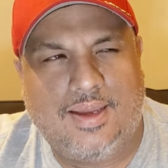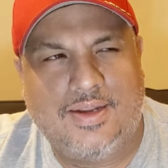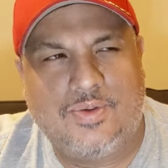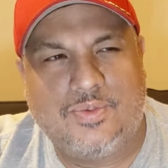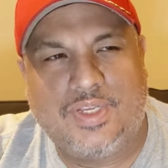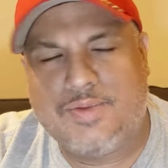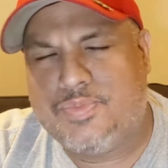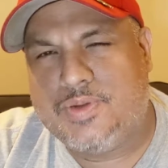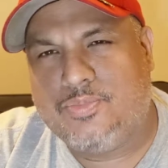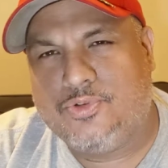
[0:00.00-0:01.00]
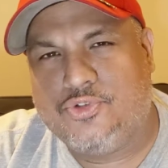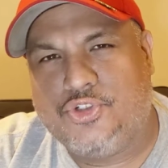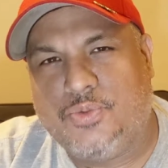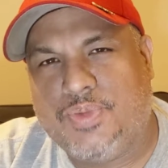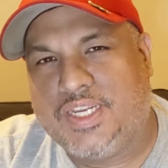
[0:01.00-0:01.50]
I don't like people
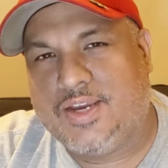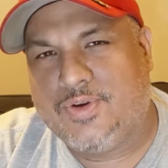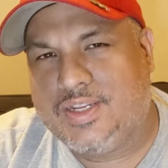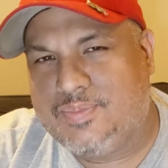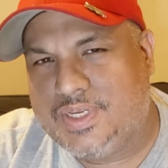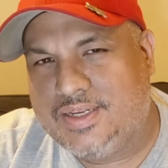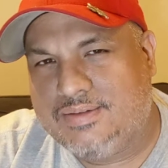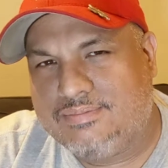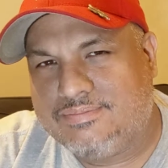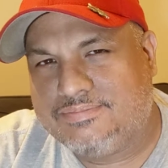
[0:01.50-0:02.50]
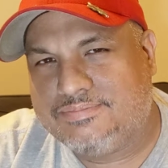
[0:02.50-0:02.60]
jumping out at me.